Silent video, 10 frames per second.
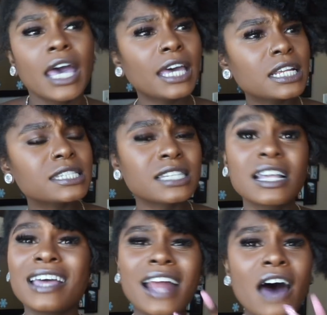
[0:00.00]

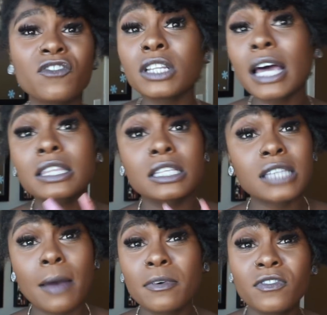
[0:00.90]
I feel like this
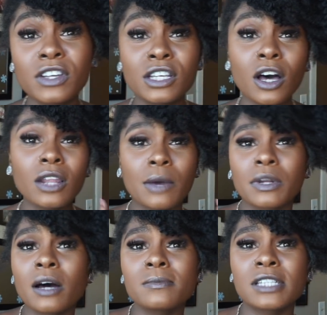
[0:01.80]
type of video, like when
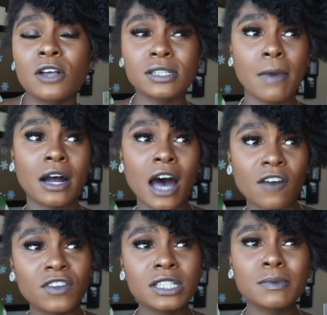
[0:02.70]
it comes down to my
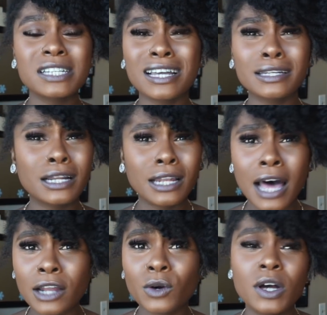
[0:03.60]
confidence, because I get a
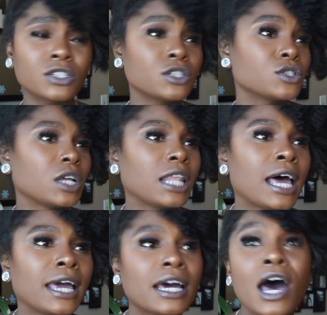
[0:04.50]
lot of questions on,
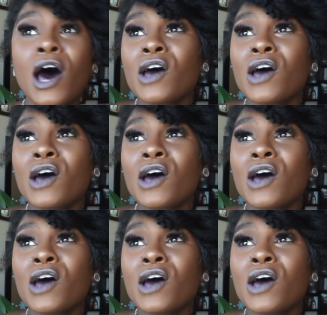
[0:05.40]
like,